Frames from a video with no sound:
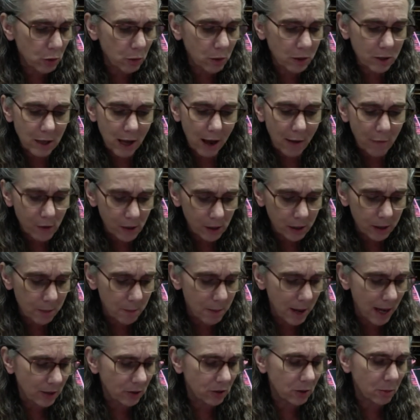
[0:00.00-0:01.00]
You will definitely
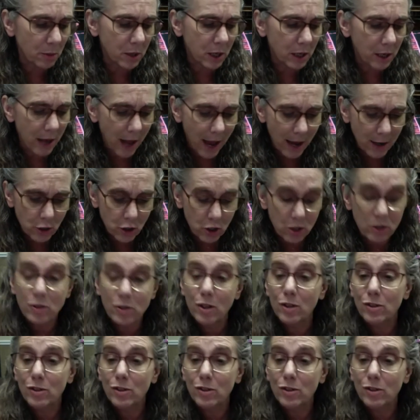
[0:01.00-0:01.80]
make some connections.